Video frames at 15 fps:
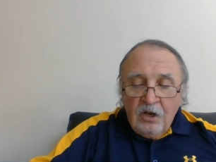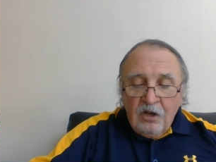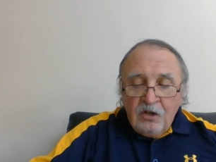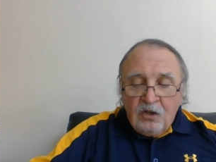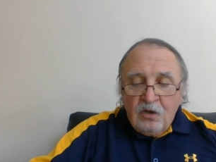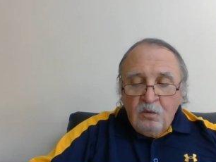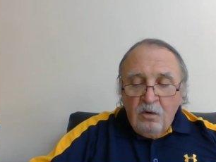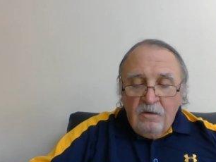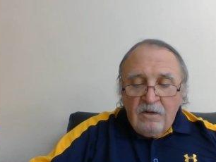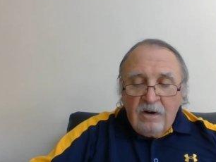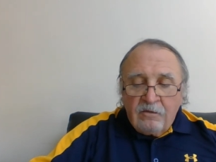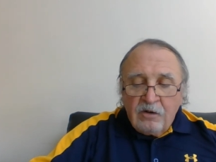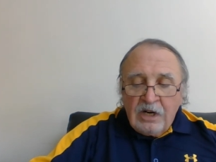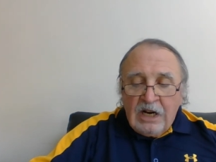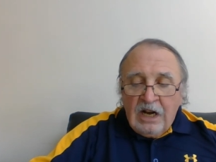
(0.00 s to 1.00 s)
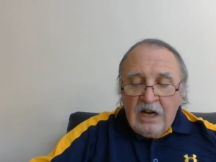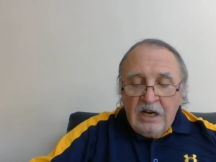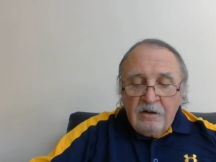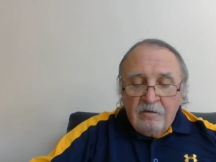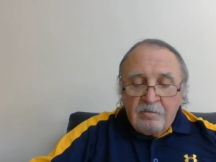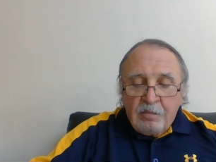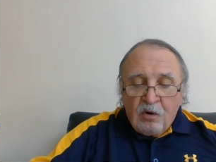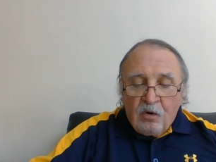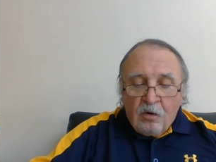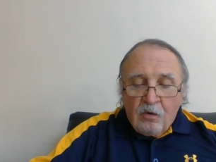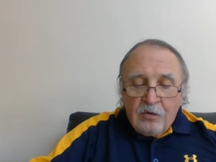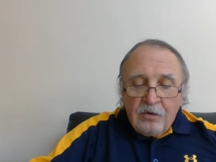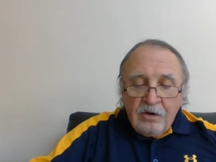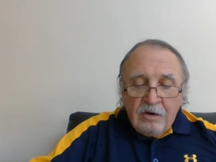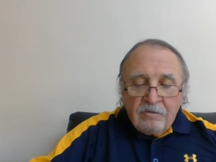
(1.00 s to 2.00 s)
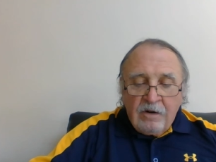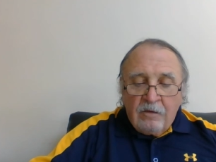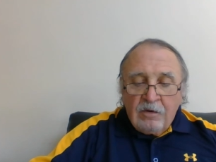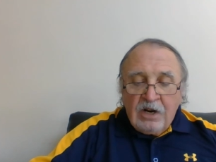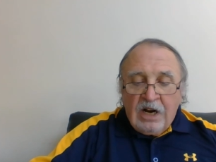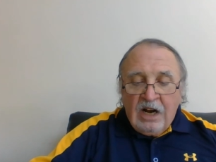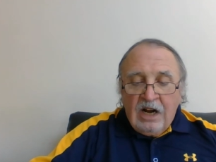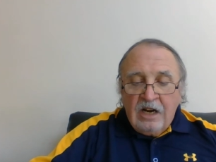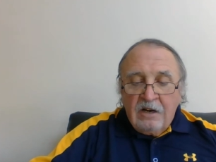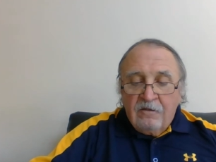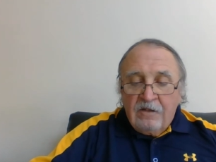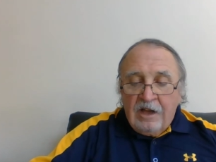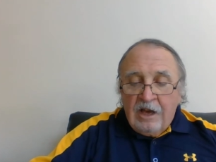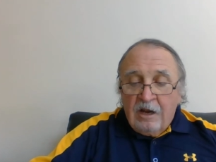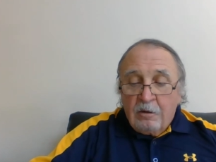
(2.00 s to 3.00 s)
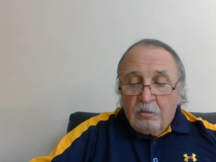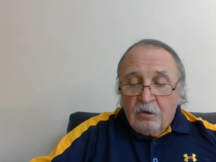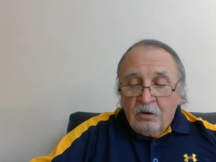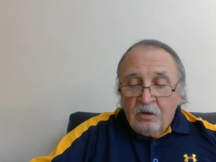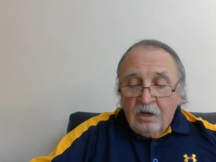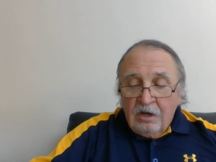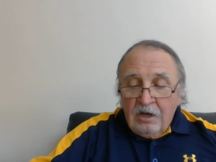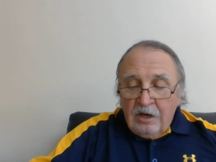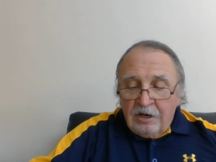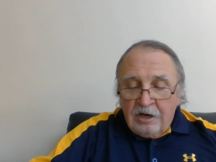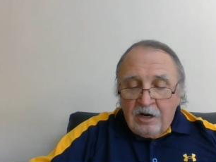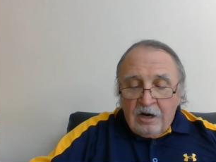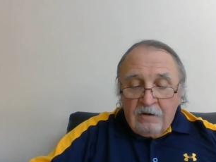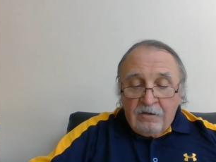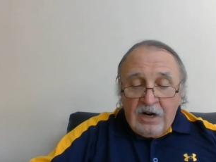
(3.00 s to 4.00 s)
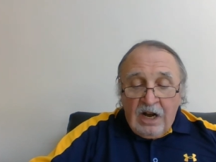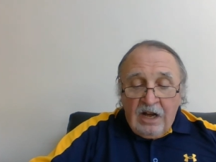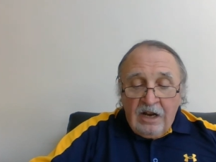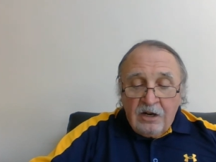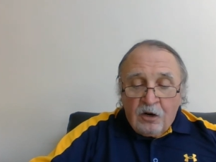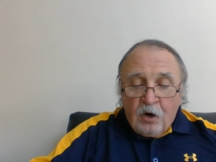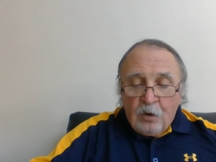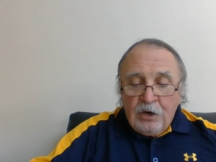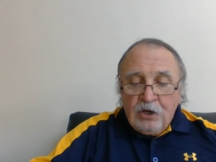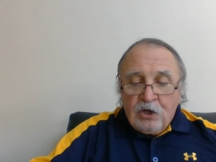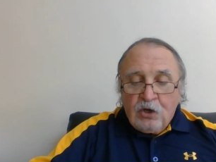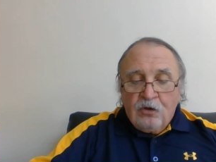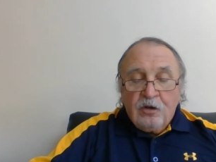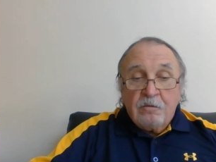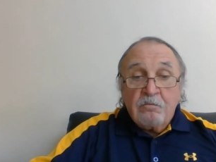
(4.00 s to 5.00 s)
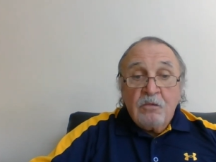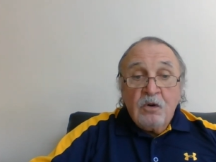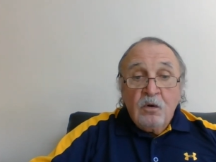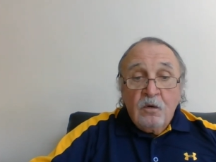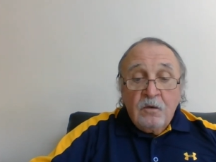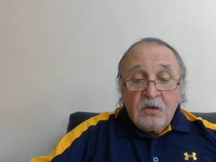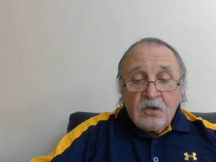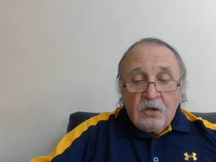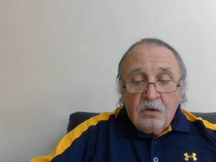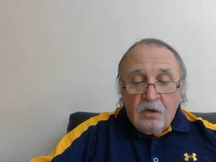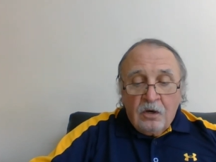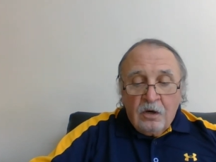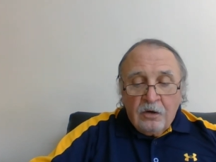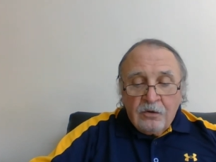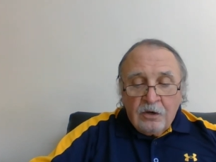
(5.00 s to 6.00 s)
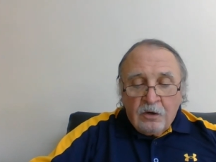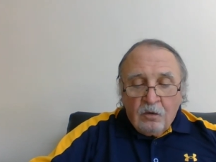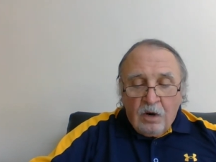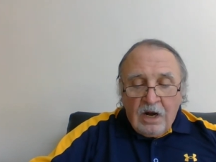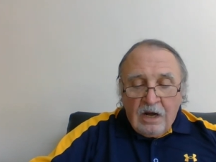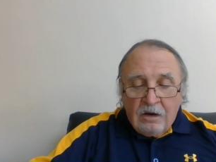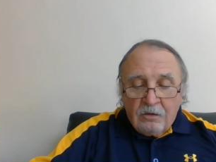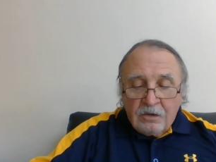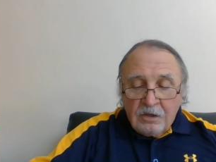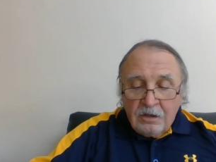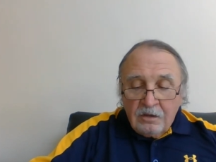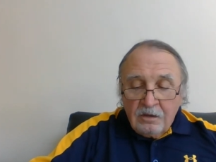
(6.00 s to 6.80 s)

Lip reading: 2 of every kind of bird, of every kind of animal, and every kind of creature that moves along the ground.